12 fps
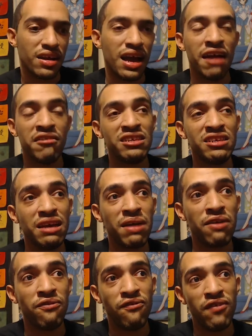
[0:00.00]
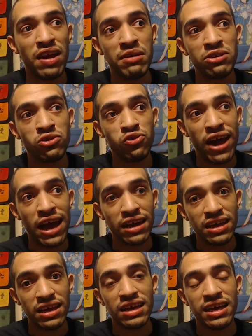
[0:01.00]
I would say my favorite track,
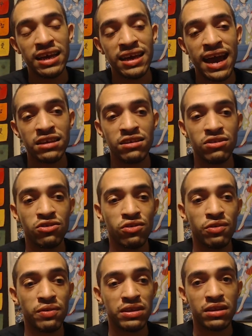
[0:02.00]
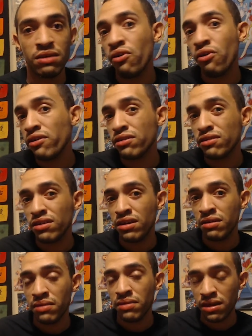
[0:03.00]
it has to do with the
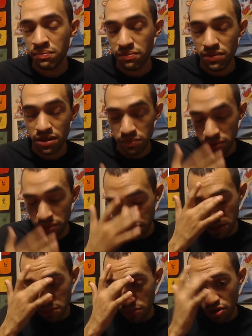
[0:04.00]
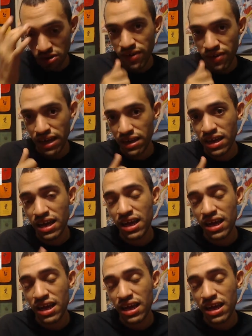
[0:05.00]
Imperial boss fight.